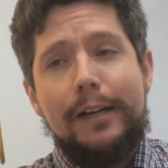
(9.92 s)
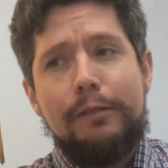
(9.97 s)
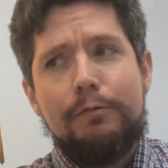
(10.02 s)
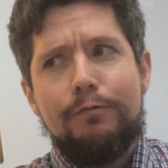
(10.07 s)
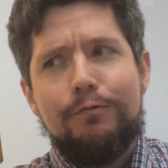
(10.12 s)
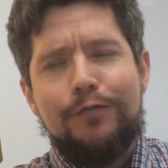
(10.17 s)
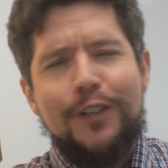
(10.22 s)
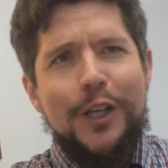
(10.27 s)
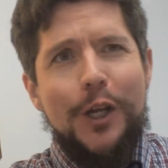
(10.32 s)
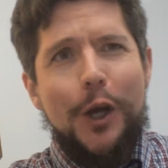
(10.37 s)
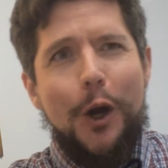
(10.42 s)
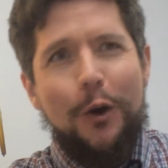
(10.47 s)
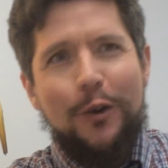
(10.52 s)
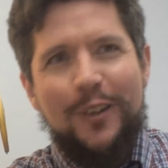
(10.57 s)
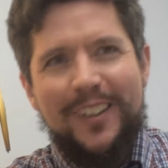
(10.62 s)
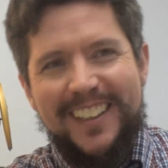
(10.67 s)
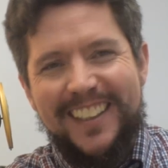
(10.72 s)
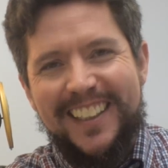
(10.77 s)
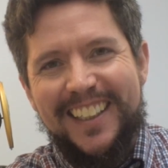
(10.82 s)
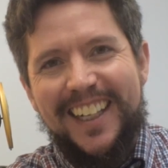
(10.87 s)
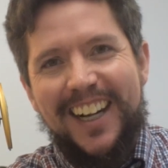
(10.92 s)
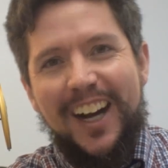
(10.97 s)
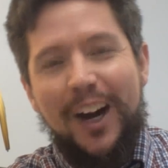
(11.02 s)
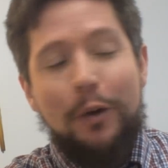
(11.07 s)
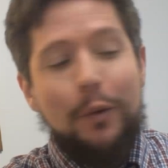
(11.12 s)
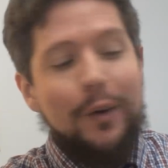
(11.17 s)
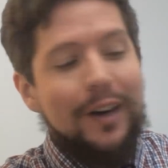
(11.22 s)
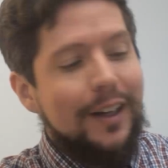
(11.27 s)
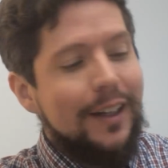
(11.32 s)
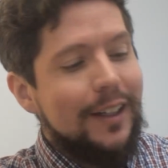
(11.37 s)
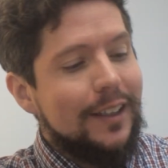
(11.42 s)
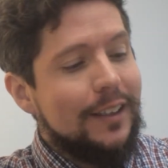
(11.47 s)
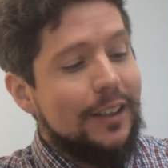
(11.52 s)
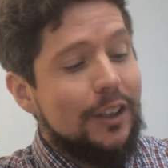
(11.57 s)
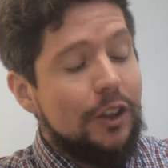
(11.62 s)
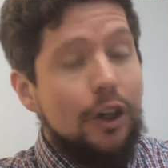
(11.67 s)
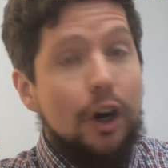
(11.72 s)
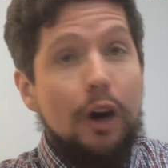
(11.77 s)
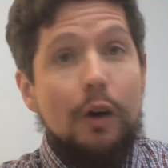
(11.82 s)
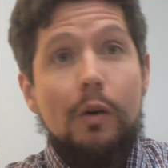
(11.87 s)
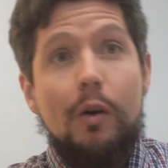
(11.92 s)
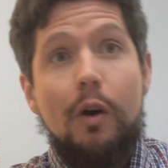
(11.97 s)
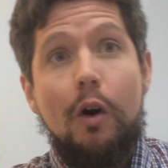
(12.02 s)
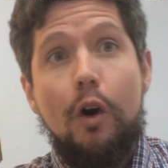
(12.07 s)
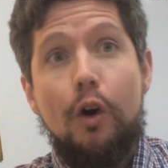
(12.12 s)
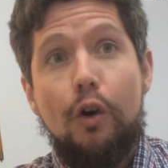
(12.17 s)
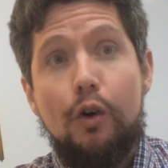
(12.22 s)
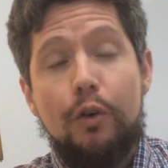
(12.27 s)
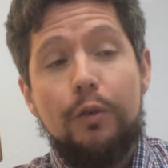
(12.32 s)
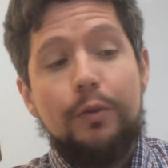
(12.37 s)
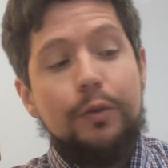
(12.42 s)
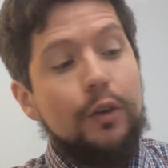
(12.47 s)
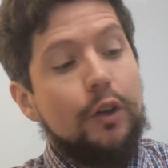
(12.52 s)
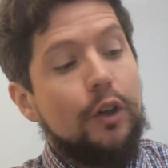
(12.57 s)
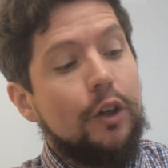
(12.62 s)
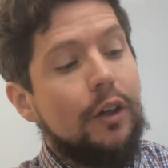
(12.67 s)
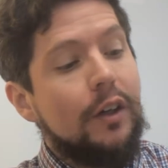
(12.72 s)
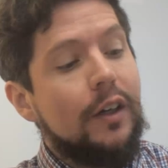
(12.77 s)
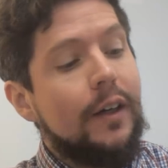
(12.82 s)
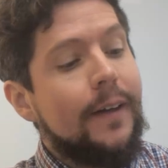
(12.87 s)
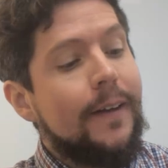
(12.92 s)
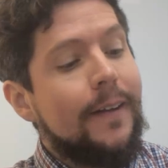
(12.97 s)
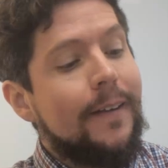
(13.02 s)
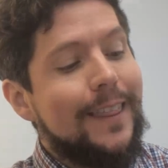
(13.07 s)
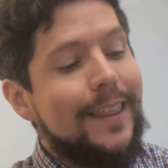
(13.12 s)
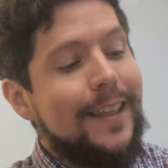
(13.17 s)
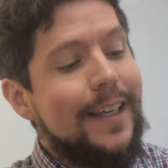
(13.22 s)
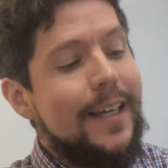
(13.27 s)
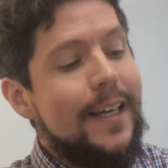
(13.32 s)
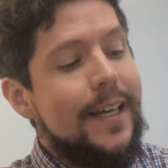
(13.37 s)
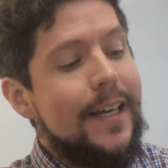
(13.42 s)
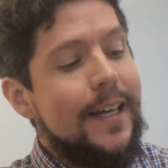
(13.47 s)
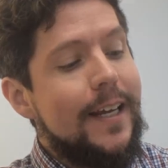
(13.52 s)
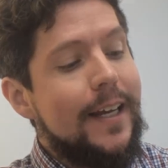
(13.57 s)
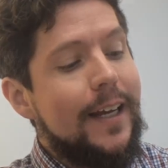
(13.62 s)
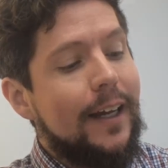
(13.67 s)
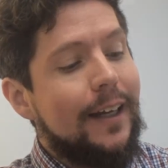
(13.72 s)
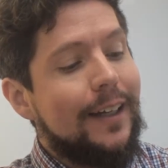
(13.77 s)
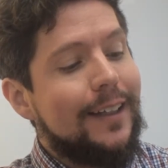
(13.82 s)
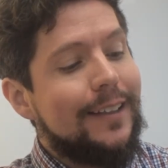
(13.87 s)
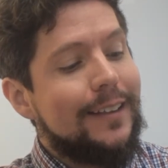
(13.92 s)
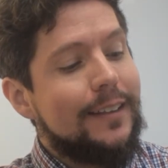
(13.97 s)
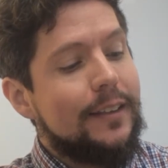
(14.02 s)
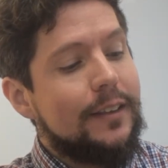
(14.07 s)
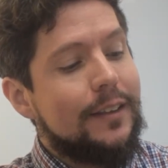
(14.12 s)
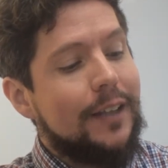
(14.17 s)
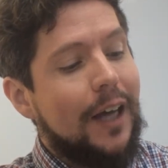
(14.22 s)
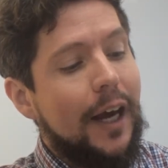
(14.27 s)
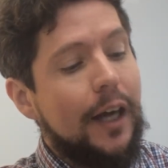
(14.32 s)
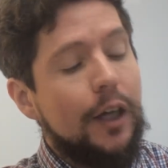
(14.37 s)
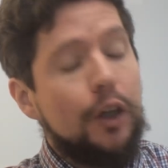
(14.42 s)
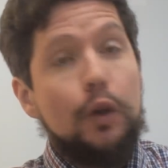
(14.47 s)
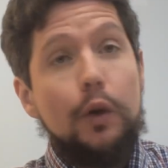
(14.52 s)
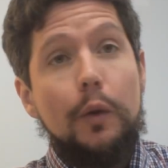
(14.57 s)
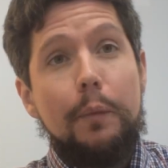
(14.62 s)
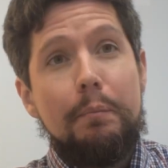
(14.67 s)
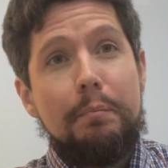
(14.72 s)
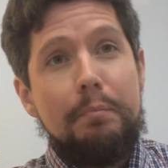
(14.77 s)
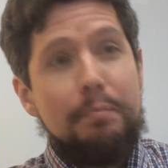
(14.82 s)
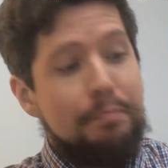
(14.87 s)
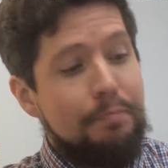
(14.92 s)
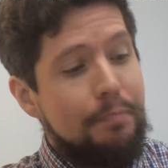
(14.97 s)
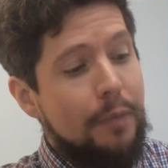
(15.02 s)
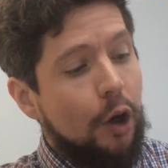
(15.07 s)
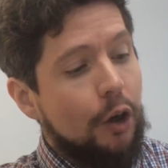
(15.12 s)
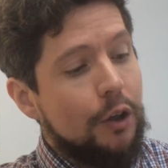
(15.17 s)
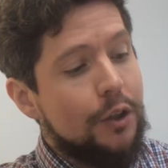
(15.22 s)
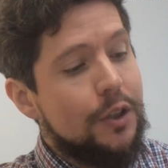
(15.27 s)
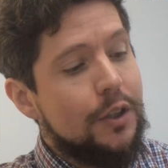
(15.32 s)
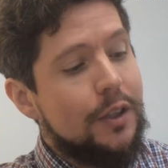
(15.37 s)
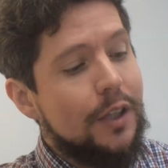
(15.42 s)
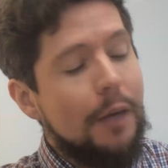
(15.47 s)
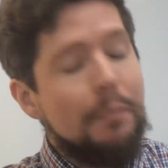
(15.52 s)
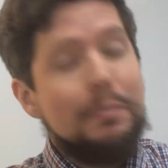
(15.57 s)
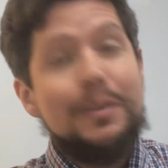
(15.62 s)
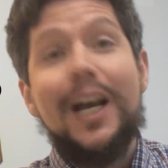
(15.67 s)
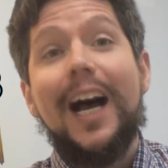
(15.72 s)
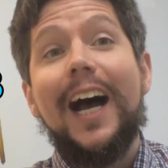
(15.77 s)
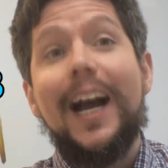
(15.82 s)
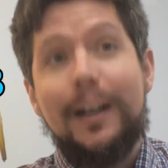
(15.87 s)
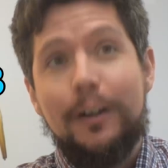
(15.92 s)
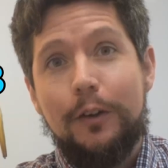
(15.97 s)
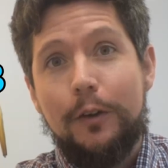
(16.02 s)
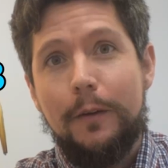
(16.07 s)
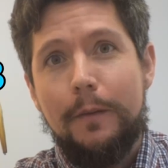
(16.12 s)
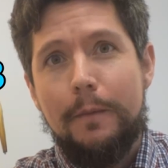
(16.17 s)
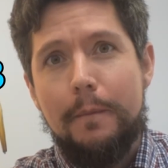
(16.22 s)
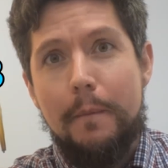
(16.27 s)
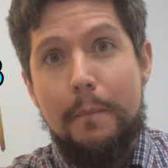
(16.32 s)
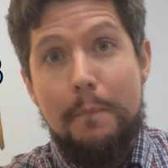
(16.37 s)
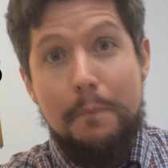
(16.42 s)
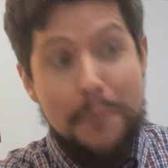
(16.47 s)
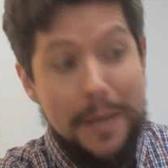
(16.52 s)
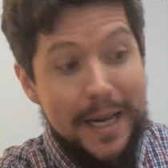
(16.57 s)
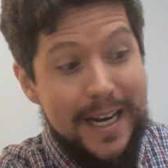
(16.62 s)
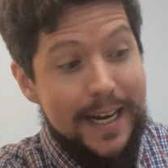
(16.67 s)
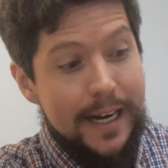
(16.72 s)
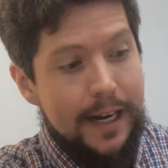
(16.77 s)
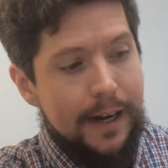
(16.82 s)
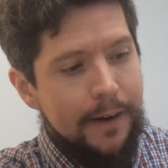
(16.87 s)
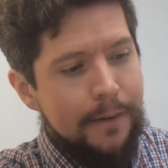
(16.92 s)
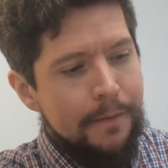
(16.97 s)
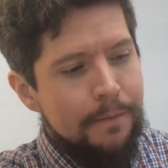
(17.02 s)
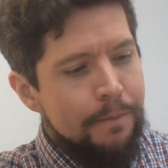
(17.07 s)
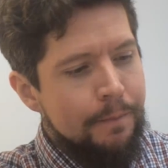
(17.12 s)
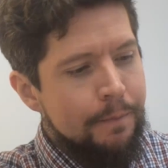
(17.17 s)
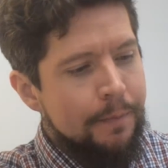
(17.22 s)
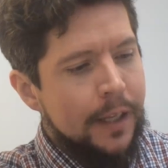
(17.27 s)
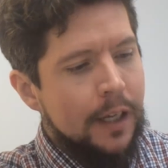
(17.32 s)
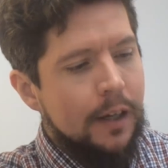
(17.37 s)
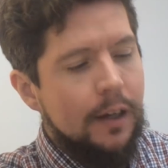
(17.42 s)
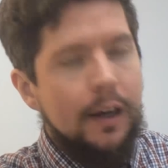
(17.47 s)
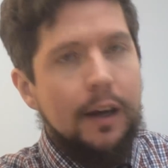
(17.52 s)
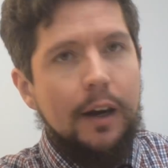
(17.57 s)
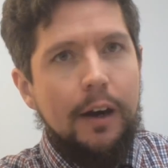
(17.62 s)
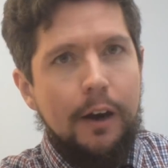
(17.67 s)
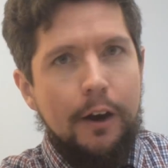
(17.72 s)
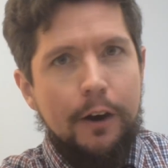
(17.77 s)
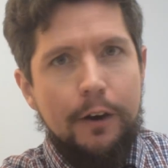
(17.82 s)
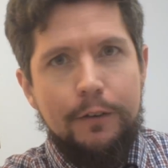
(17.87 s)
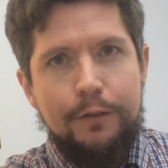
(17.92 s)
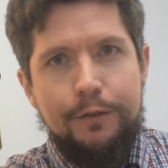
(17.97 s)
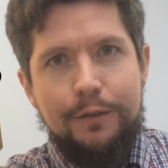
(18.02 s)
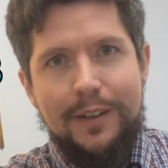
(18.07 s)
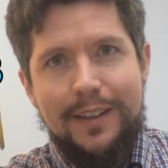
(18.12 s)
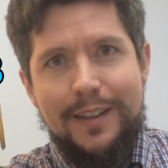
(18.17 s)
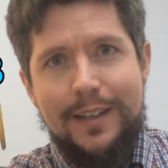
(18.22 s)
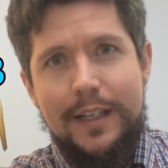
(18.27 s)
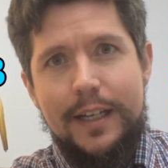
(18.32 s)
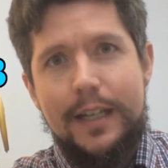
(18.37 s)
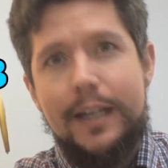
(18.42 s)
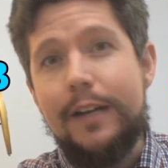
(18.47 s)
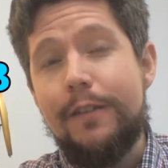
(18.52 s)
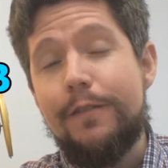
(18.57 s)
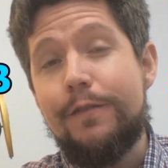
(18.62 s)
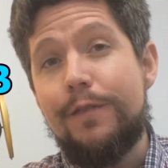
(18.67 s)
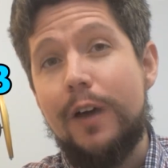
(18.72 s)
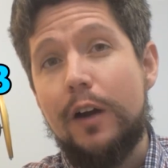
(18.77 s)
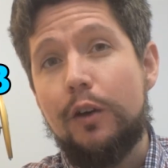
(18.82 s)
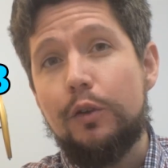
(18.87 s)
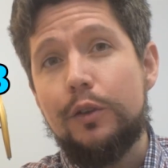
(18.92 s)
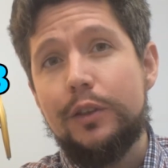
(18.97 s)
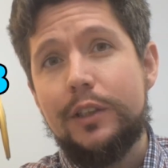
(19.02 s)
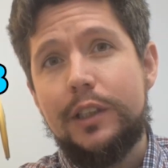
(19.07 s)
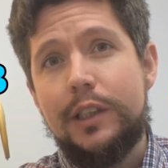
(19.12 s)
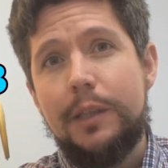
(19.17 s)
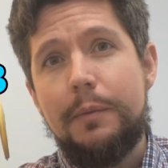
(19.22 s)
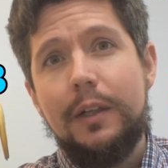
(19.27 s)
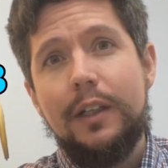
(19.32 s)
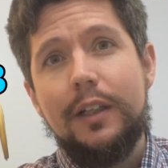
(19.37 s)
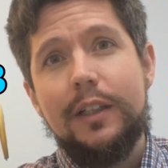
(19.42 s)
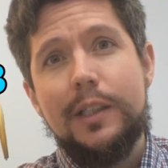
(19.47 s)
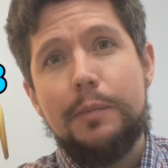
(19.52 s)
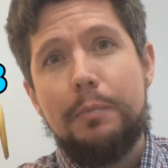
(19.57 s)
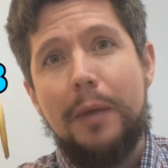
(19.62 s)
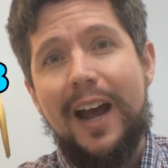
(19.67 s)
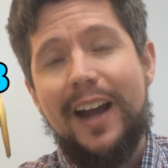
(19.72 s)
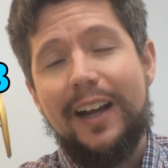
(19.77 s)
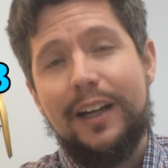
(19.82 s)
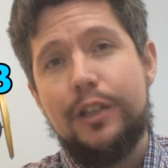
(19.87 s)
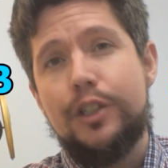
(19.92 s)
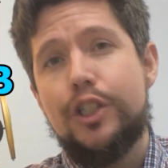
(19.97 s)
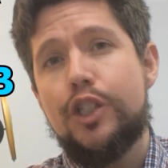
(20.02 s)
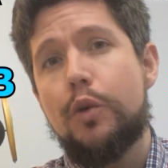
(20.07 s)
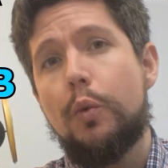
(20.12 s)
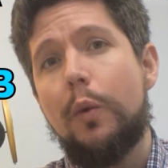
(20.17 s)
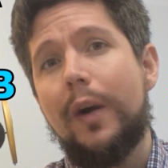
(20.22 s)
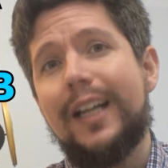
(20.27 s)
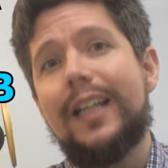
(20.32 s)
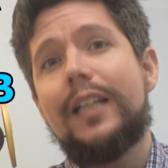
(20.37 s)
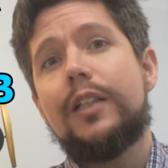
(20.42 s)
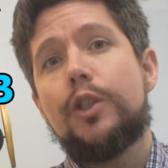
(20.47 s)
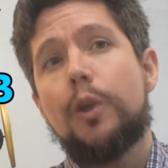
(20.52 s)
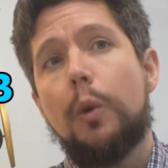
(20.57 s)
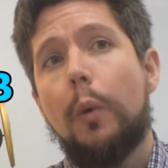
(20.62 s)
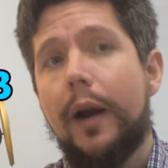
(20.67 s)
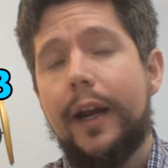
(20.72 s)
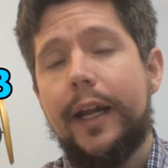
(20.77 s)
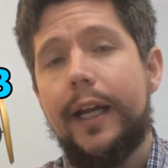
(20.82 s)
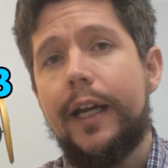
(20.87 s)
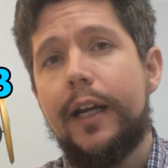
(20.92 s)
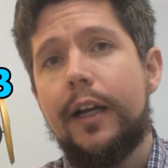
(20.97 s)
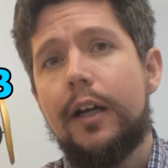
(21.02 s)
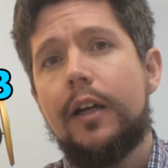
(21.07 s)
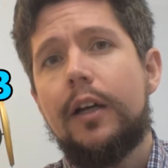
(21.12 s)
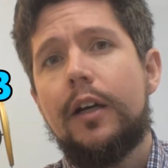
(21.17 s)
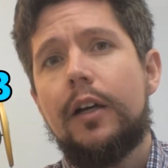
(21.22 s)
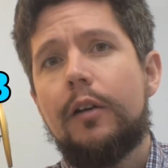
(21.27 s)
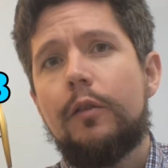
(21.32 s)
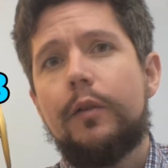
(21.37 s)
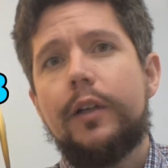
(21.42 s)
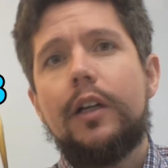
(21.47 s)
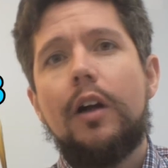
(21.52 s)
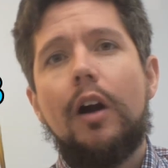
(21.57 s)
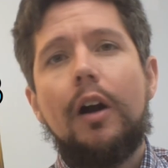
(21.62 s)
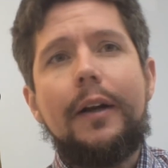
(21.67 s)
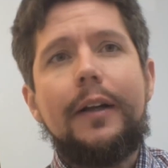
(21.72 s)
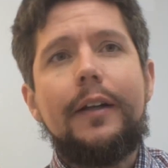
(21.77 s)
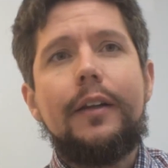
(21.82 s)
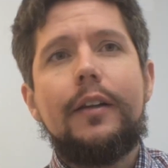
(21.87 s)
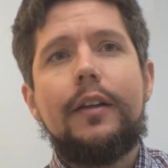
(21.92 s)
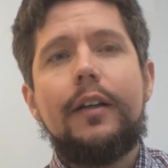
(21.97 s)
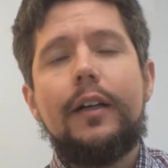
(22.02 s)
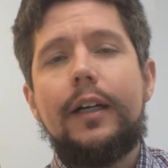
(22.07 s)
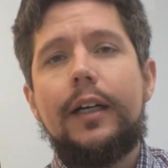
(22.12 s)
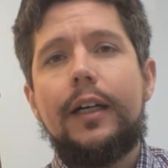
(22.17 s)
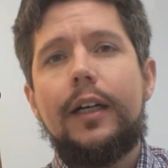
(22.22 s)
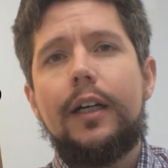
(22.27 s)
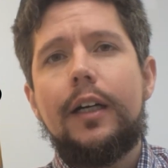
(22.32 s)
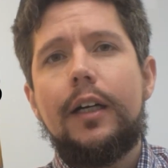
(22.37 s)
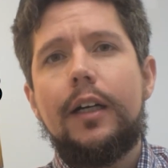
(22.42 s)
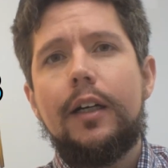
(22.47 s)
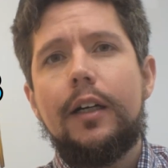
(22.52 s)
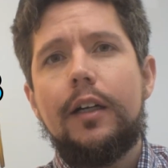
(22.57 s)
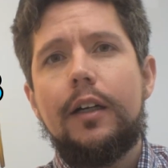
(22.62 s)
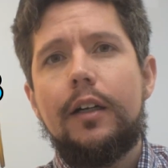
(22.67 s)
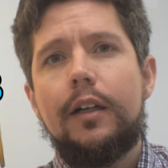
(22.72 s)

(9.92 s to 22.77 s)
video, I want to go over the title or subtitle B of the Federal Stimulus Package 2020 regarding the